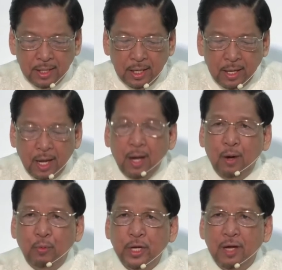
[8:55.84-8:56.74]
And
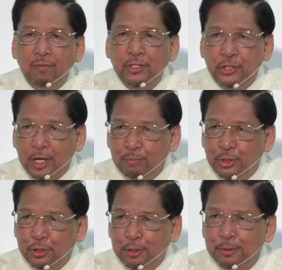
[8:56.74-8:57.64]
now we have a job
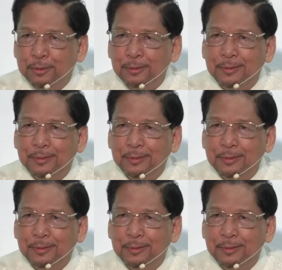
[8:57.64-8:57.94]
to do.